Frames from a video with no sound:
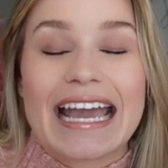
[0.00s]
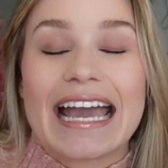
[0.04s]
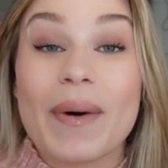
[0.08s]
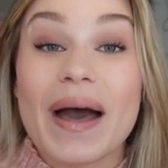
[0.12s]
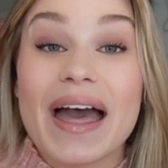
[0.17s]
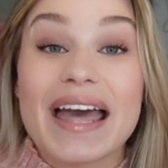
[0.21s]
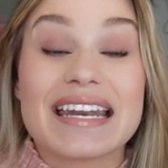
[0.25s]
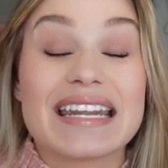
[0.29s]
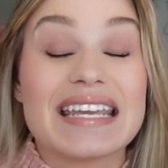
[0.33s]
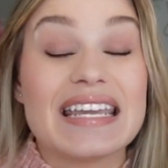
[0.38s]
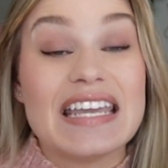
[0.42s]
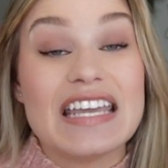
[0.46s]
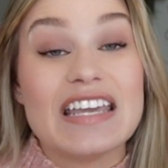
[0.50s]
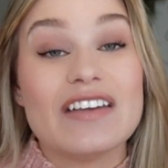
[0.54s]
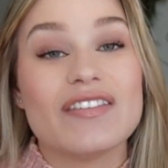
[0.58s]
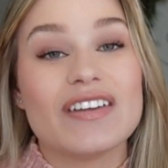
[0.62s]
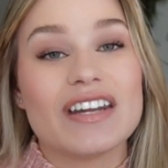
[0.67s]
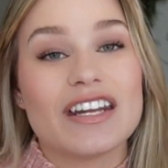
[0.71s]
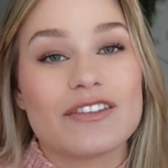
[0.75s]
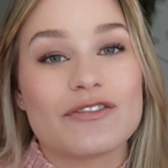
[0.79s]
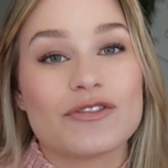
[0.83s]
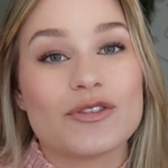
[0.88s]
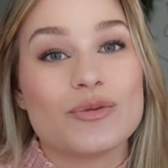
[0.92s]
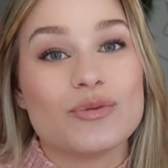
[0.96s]
But even
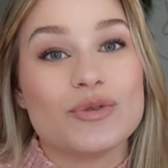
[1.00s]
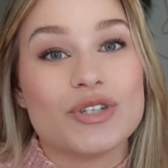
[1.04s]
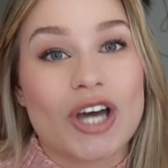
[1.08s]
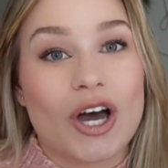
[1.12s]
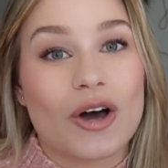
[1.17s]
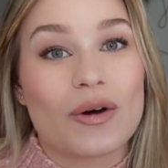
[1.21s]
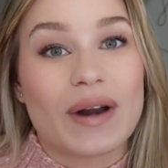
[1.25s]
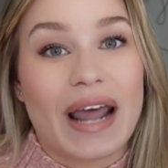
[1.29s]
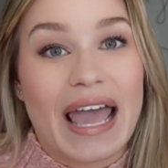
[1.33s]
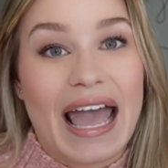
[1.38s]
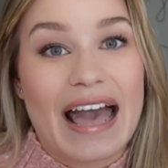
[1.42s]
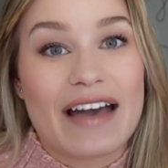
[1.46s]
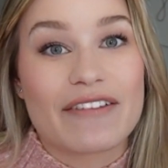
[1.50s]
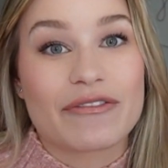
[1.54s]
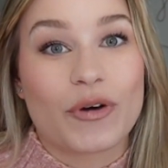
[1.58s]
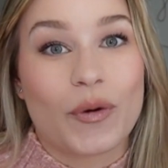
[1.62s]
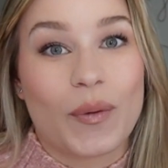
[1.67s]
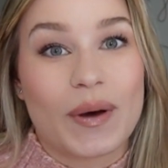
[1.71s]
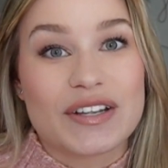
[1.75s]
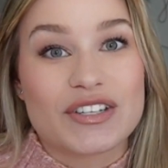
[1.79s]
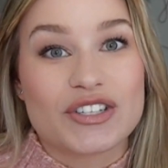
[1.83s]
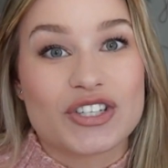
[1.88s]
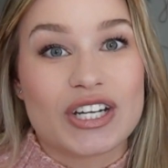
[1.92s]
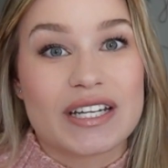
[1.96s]
if you don't have
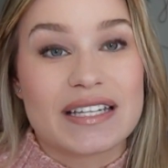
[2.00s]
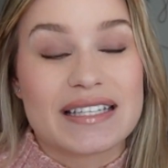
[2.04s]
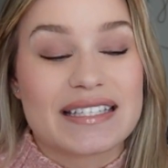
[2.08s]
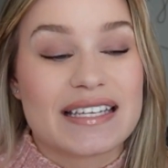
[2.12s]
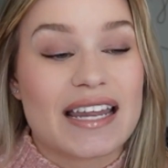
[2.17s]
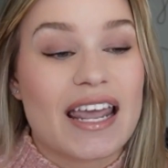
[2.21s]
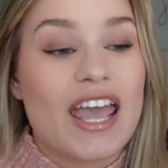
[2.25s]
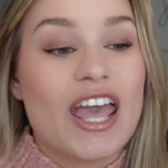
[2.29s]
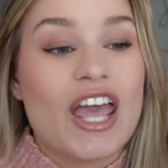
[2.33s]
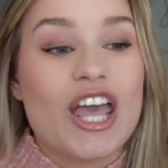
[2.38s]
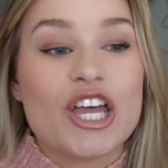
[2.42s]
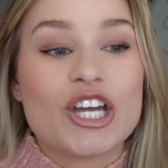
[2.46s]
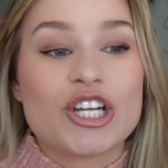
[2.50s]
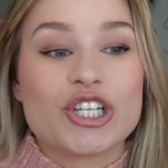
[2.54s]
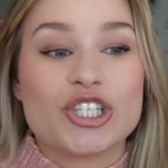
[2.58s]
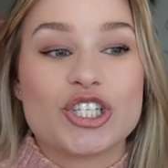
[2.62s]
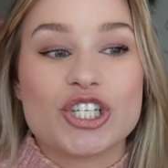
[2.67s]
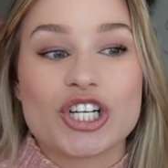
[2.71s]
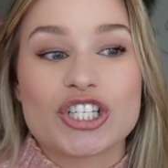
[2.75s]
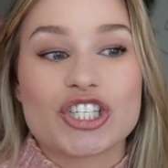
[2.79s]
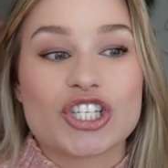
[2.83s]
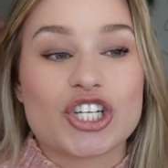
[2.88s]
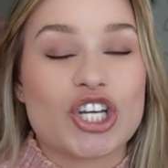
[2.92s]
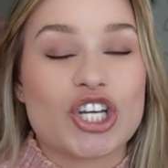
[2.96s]
questions, just